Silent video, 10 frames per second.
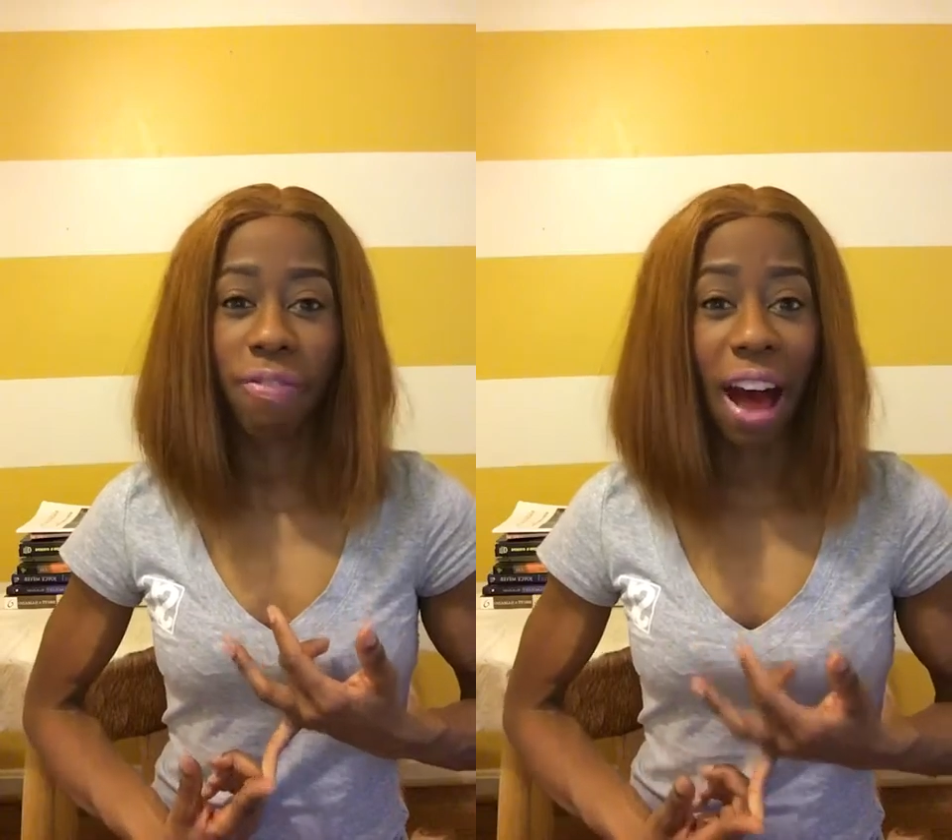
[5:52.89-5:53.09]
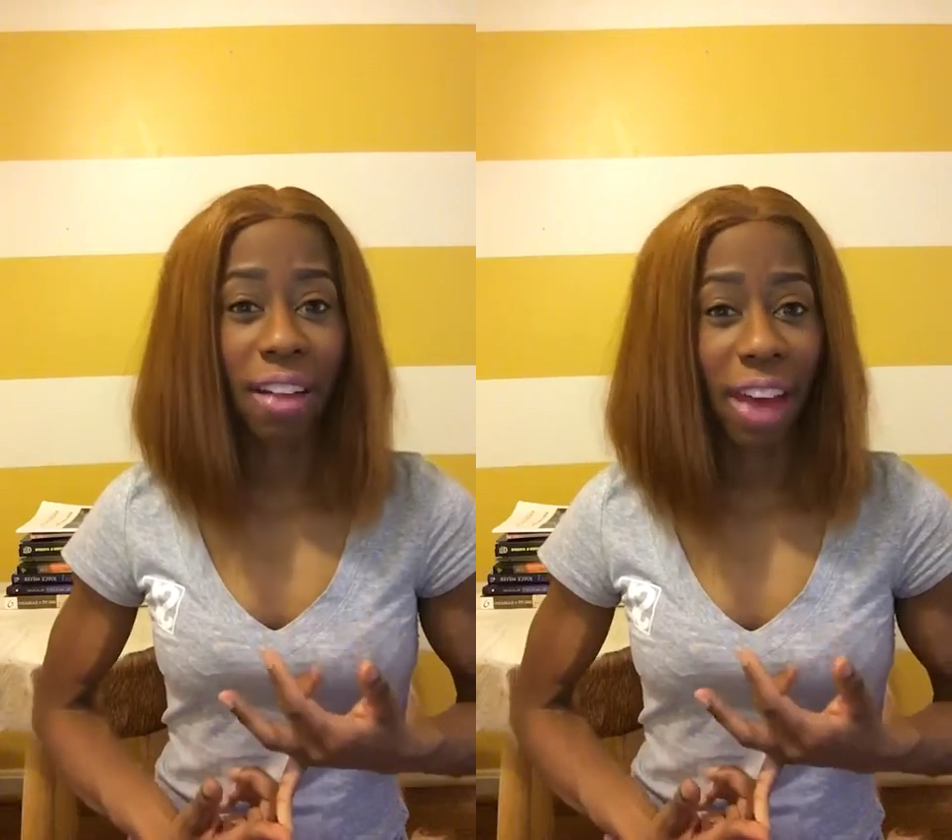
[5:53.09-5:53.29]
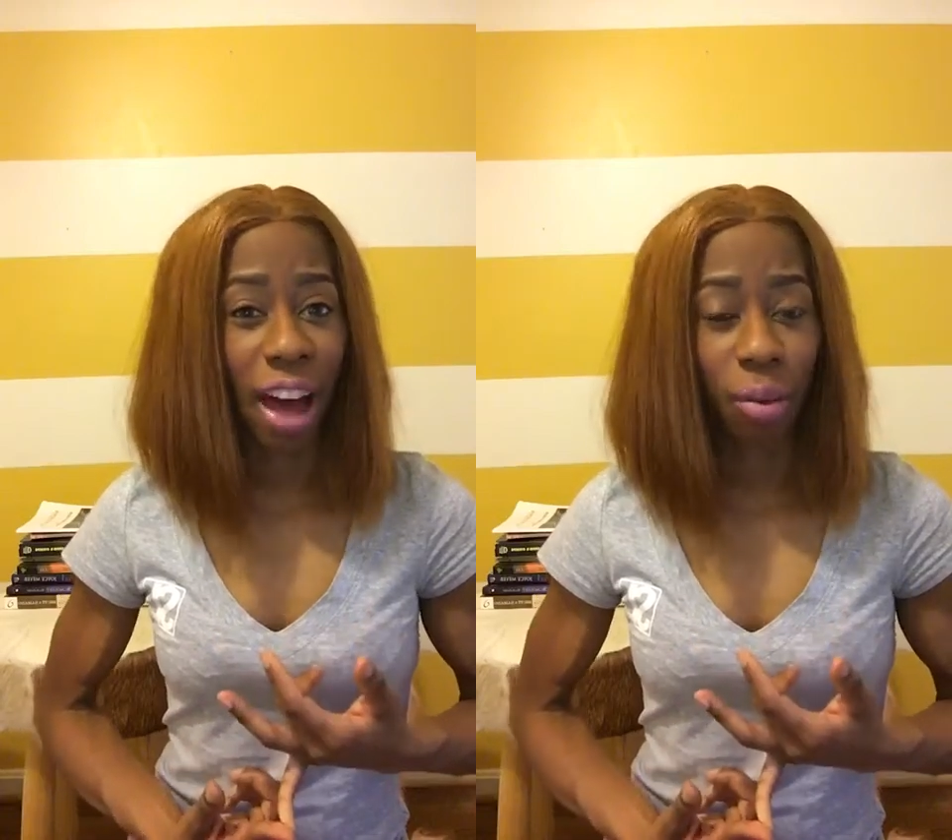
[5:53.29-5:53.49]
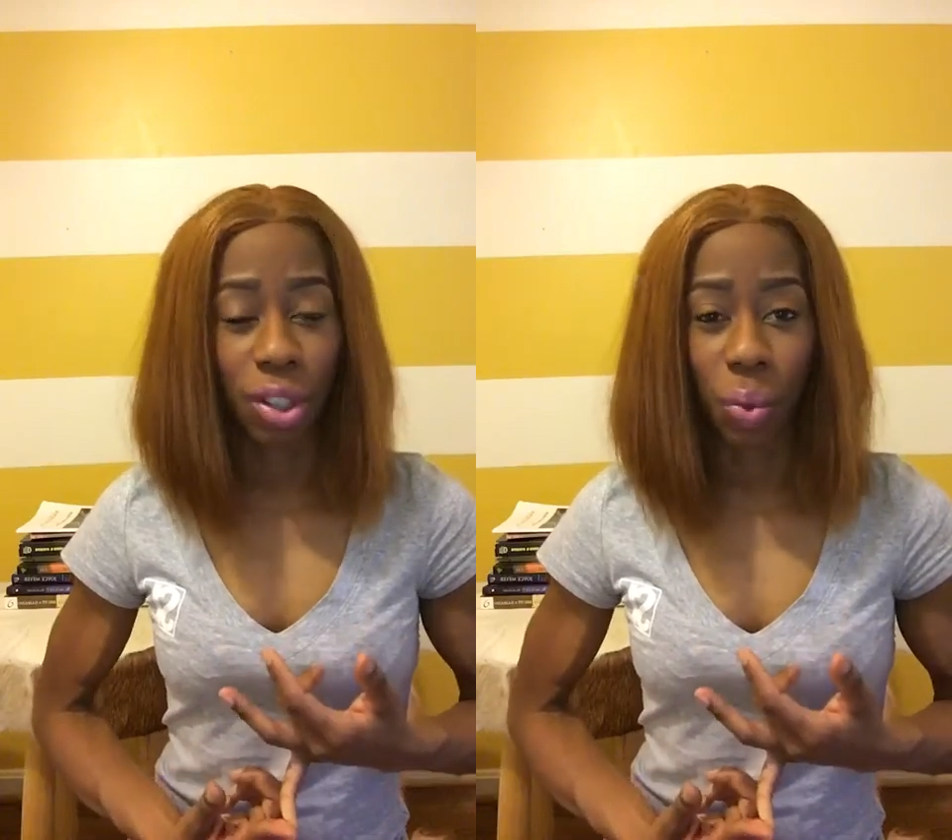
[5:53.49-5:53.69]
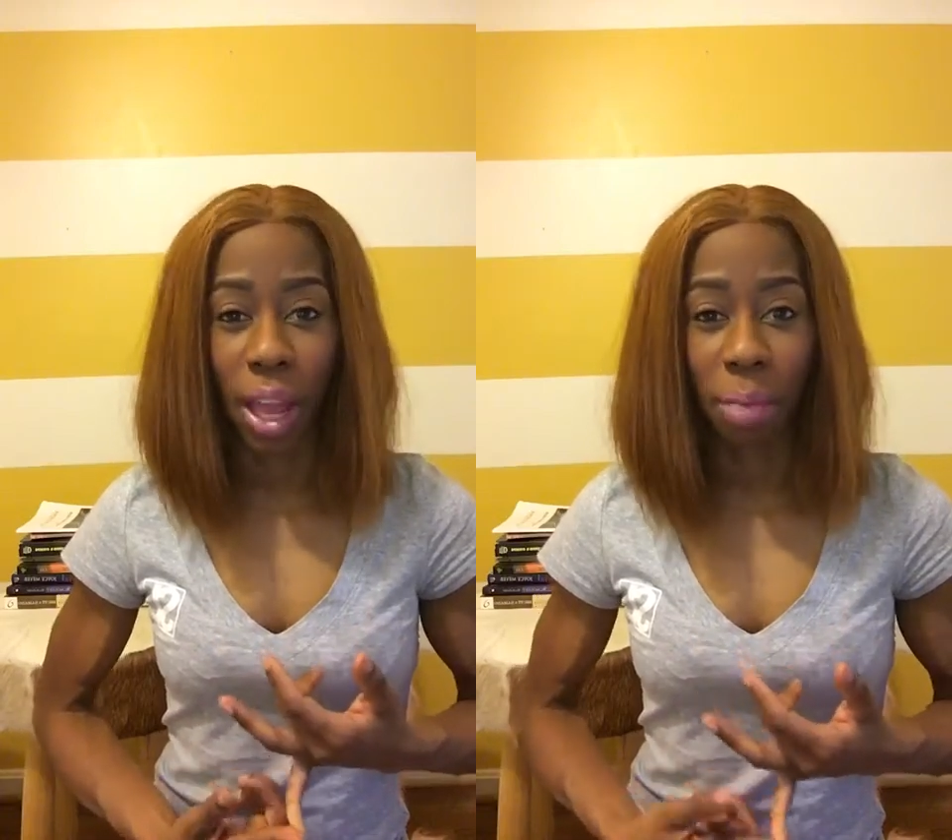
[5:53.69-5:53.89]
5
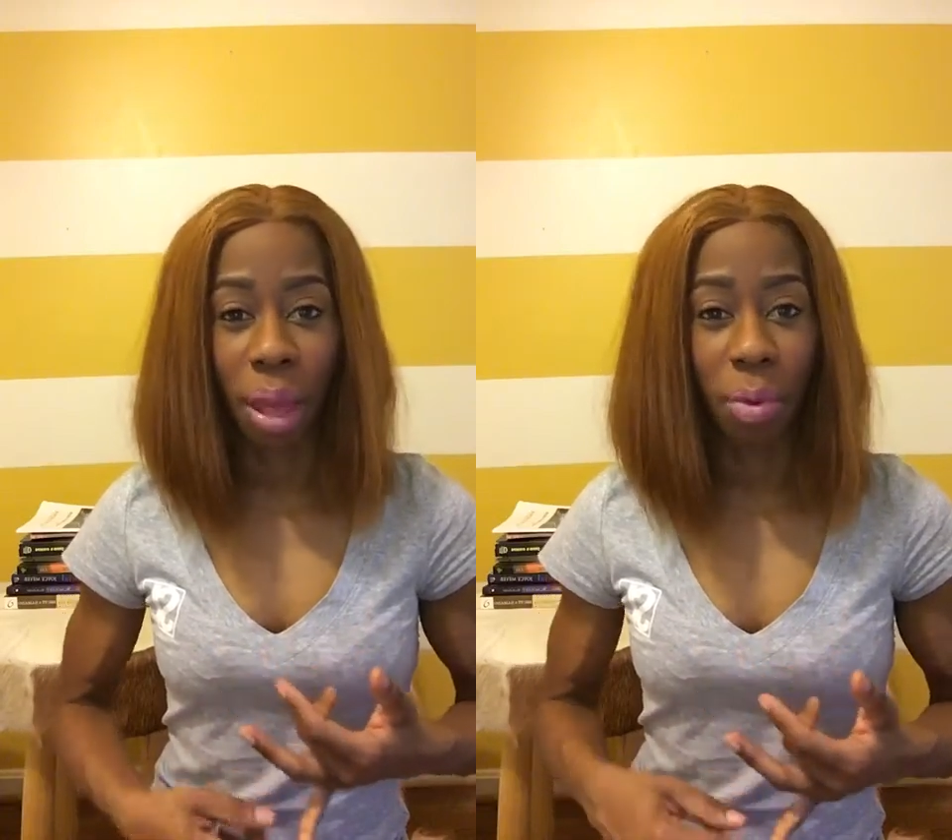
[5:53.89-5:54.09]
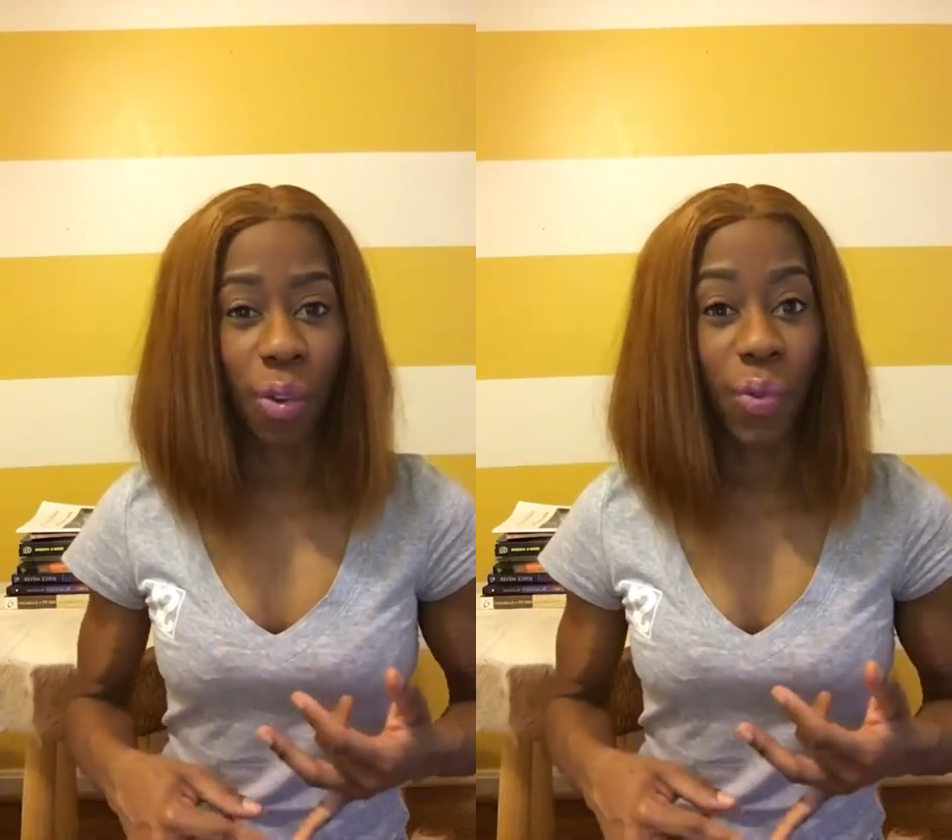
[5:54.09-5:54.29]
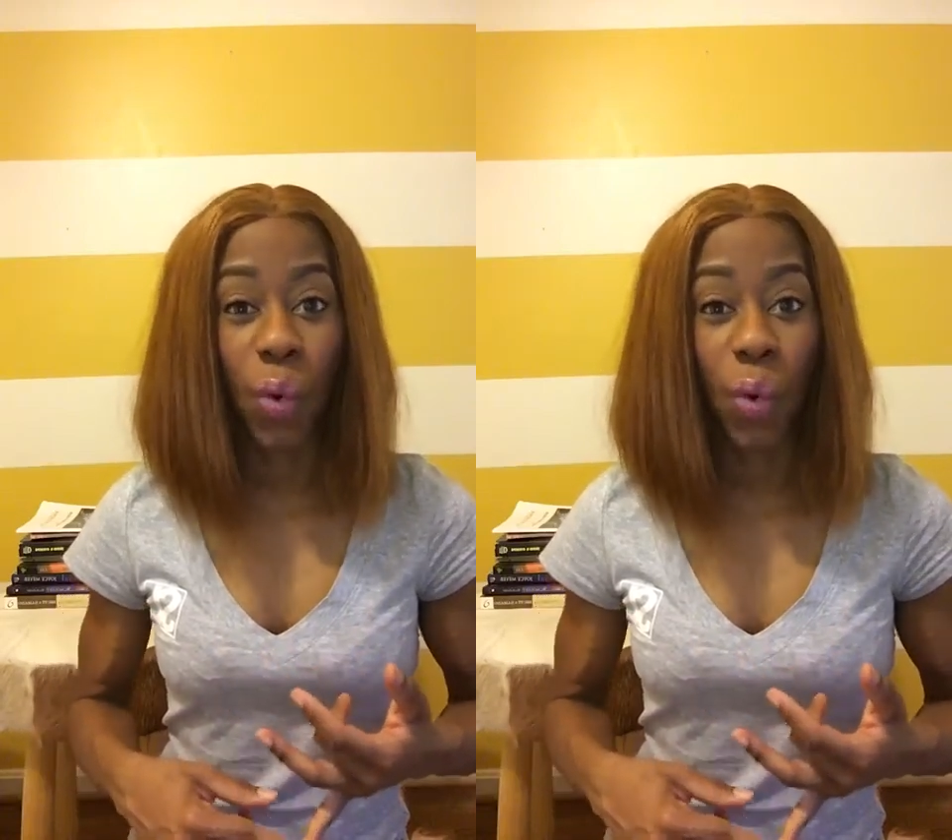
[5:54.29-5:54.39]
hours away, maybe